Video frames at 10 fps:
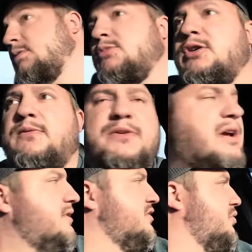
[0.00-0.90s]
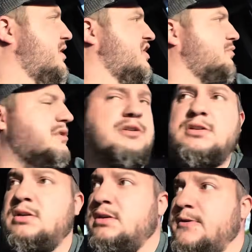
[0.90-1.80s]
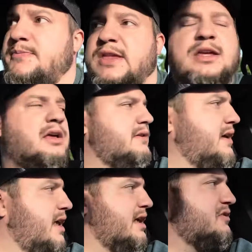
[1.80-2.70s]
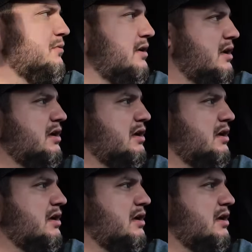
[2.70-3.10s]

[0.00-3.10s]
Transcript: but hopefully you guys enjoy this one. I'll tell you this one,